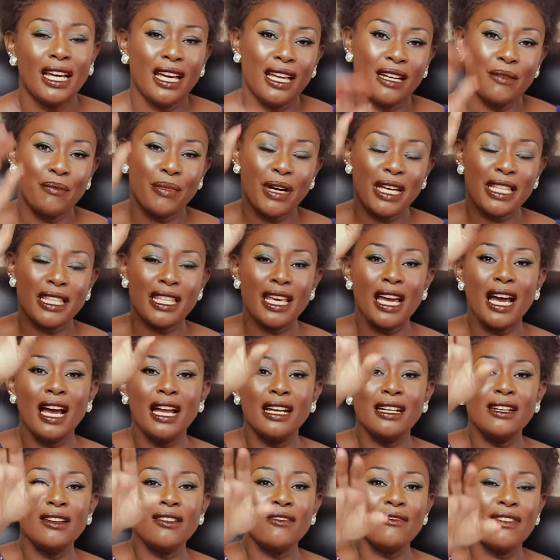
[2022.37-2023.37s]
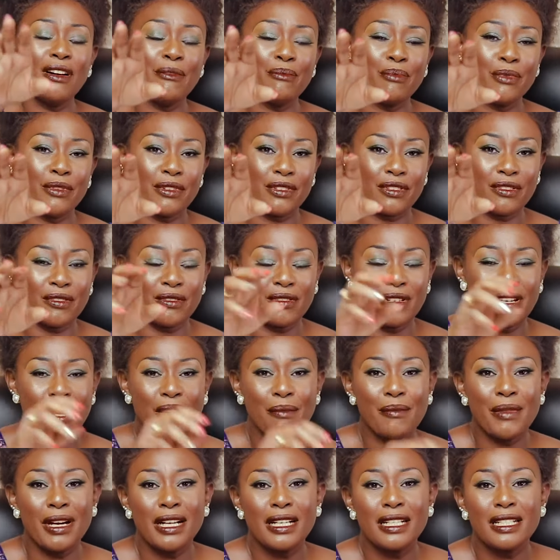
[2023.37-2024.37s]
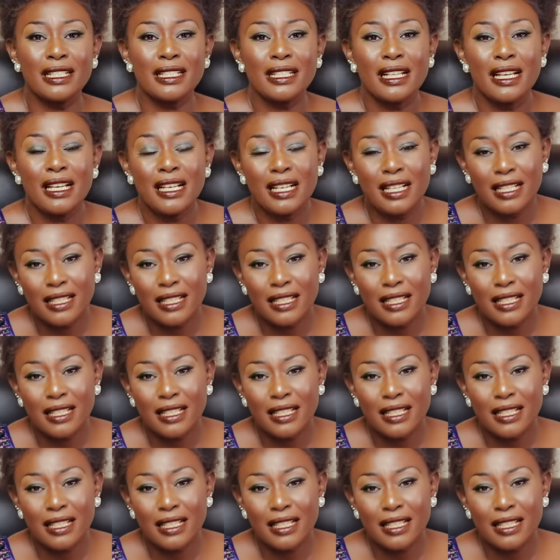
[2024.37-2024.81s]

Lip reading: and by the hand of Apostle Damaris,